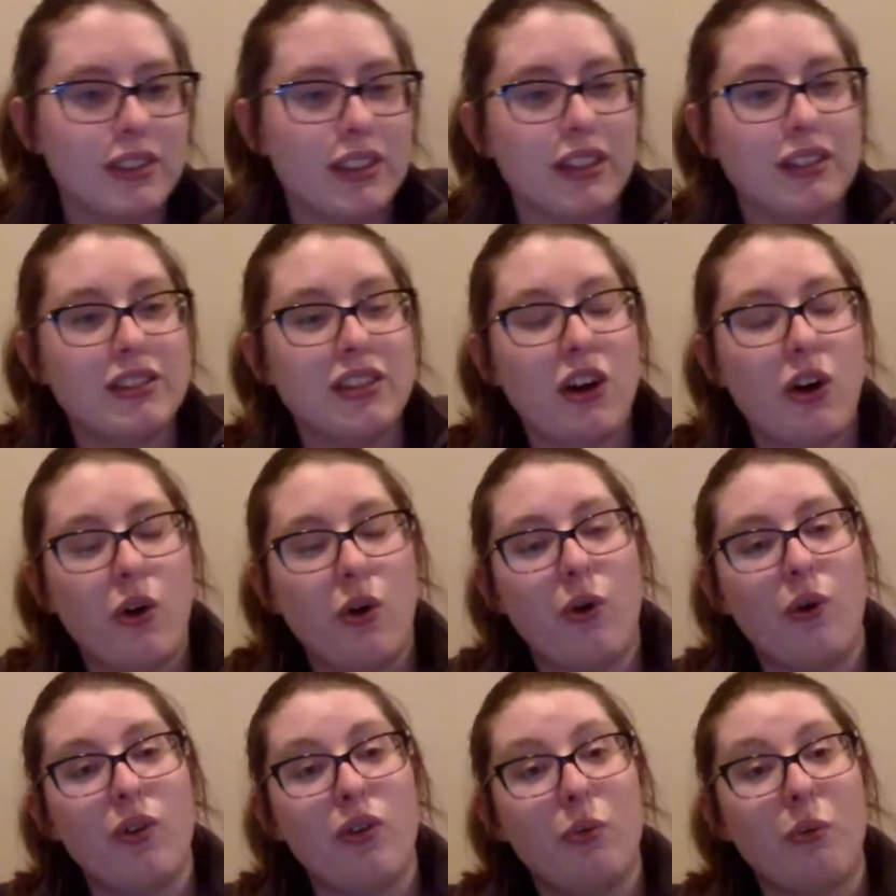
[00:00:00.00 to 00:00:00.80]

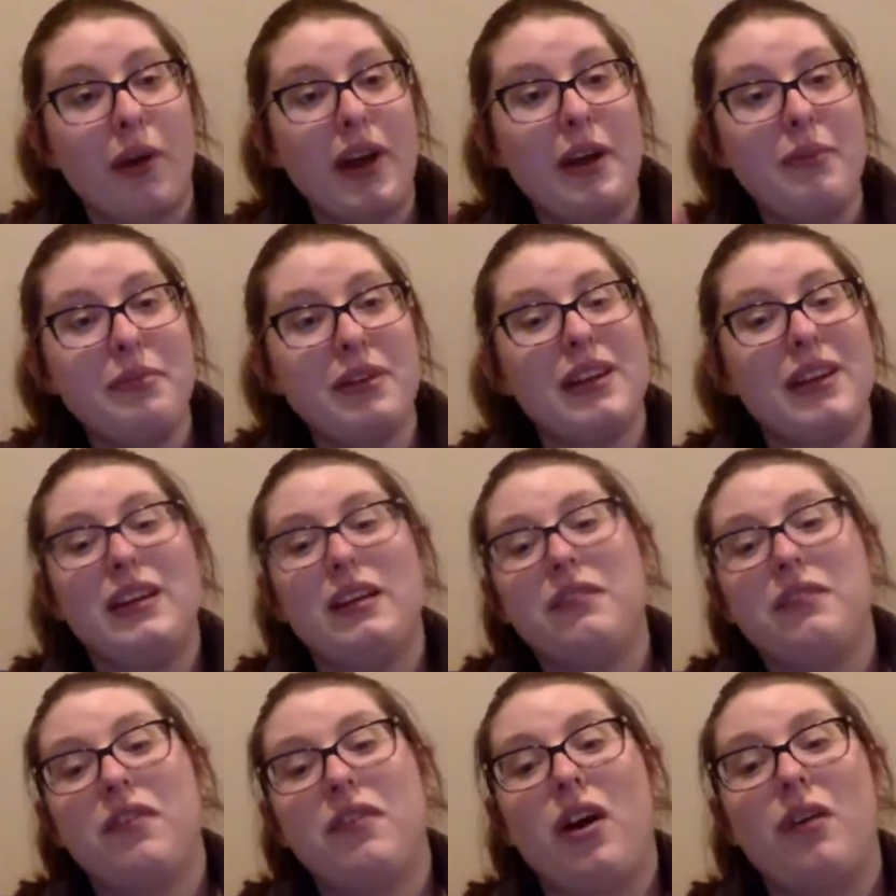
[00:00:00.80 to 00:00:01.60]
So the way I'm getting
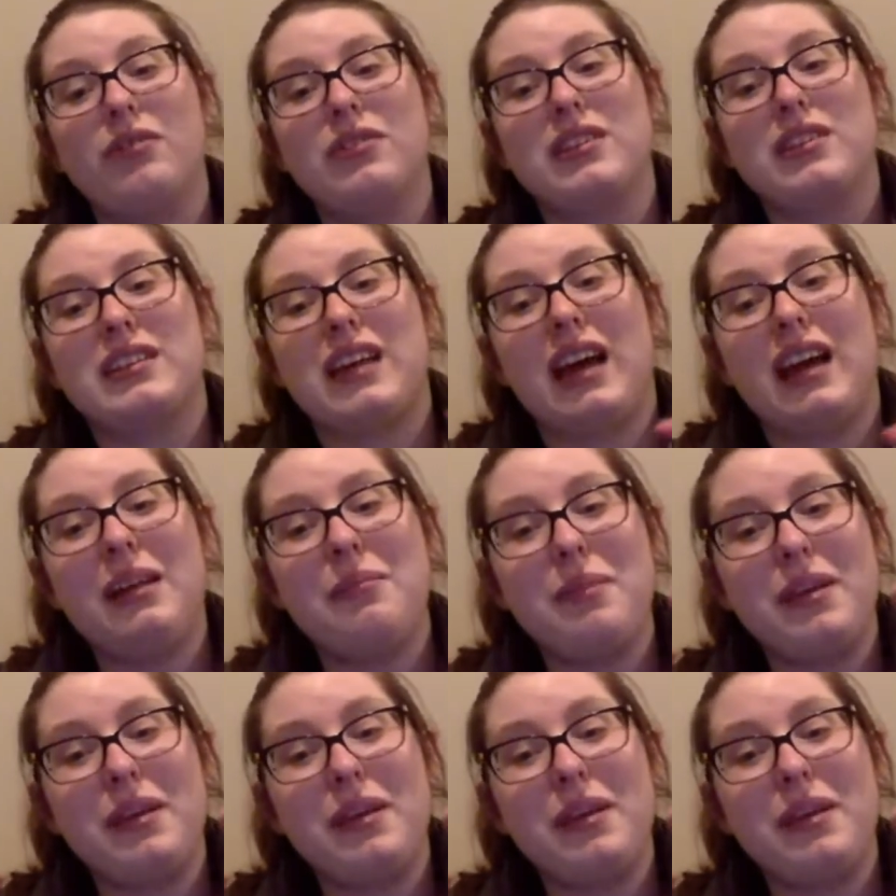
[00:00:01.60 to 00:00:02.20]
involved is kind of